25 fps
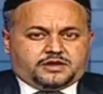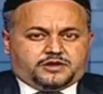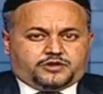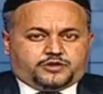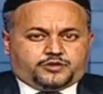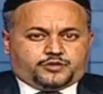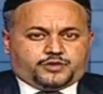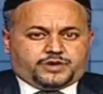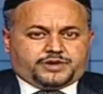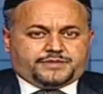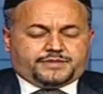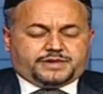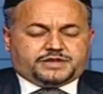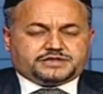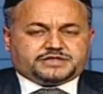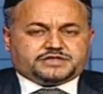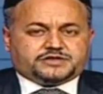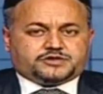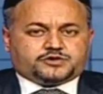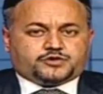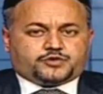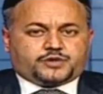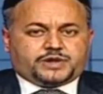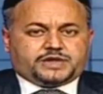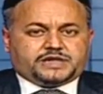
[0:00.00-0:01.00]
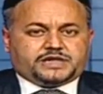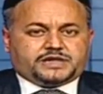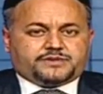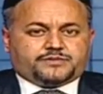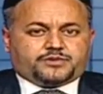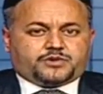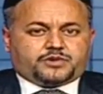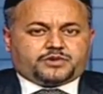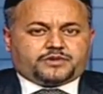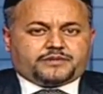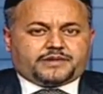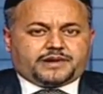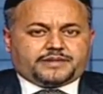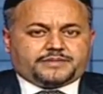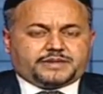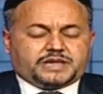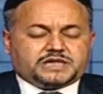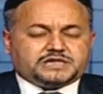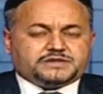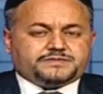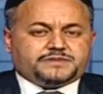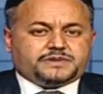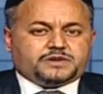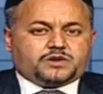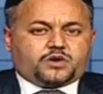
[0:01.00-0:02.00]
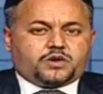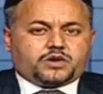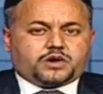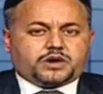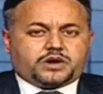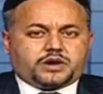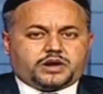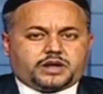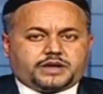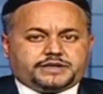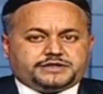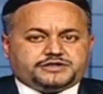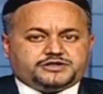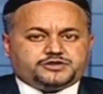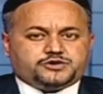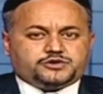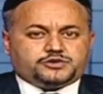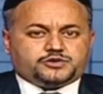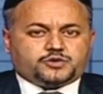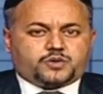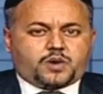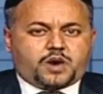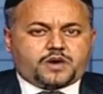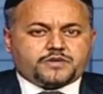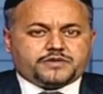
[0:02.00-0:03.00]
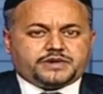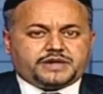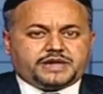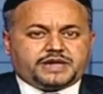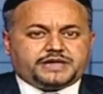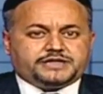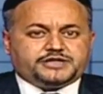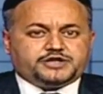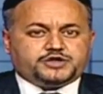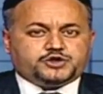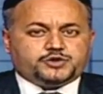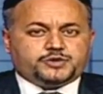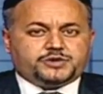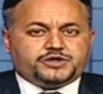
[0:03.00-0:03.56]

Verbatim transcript: Three months training program has been organized to 282